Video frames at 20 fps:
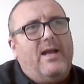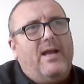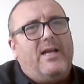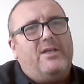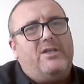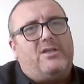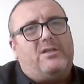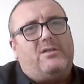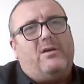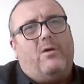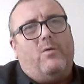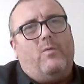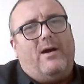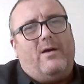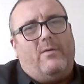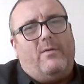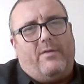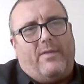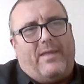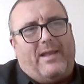and so
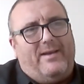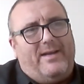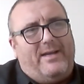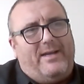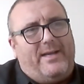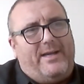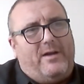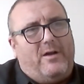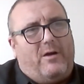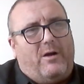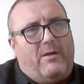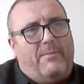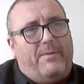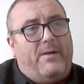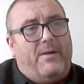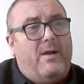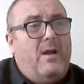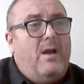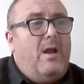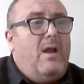well on that Lydney
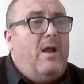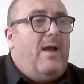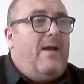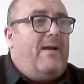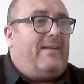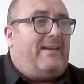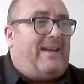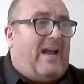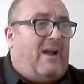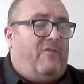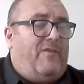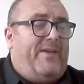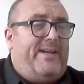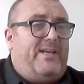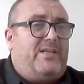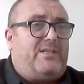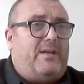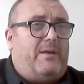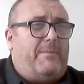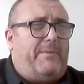Harbour. Cafe
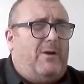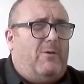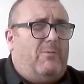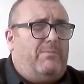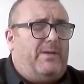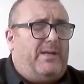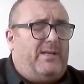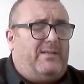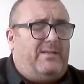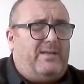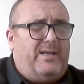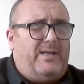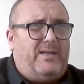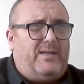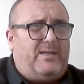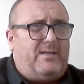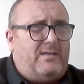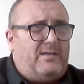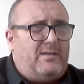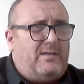is going to be open, I think,
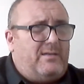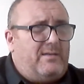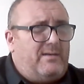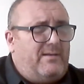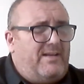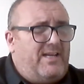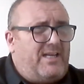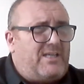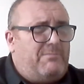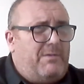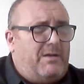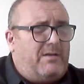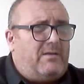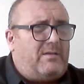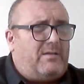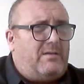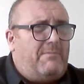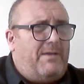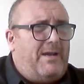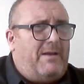this
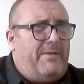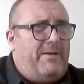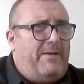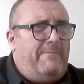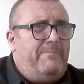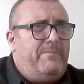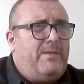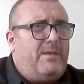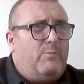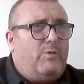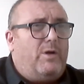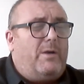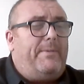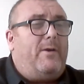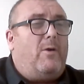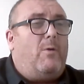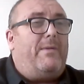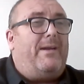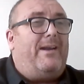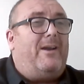month, maybe. Would have
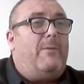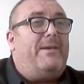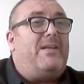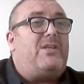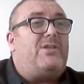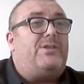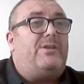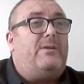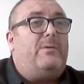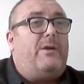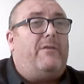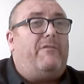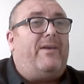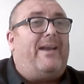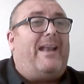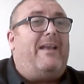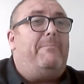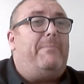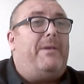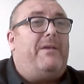been open a little bit sooner if
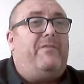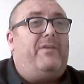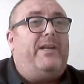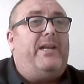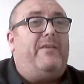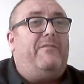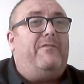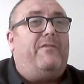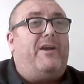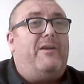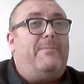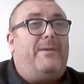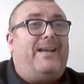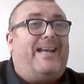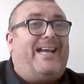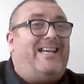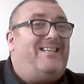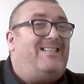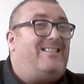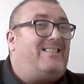it hadn't been for the Environment
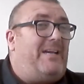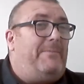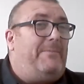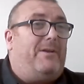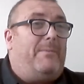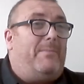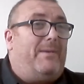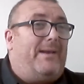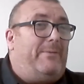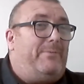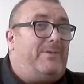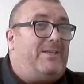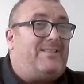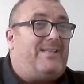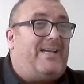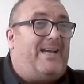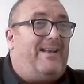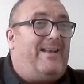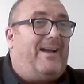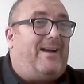Agency, but I'm allowed to
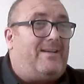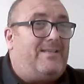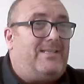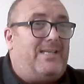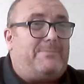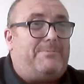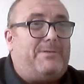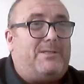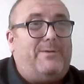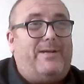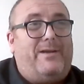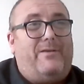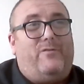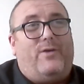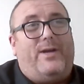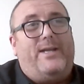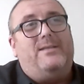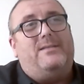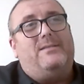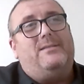say that because it's between
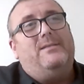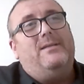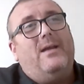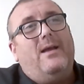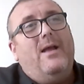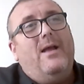friends.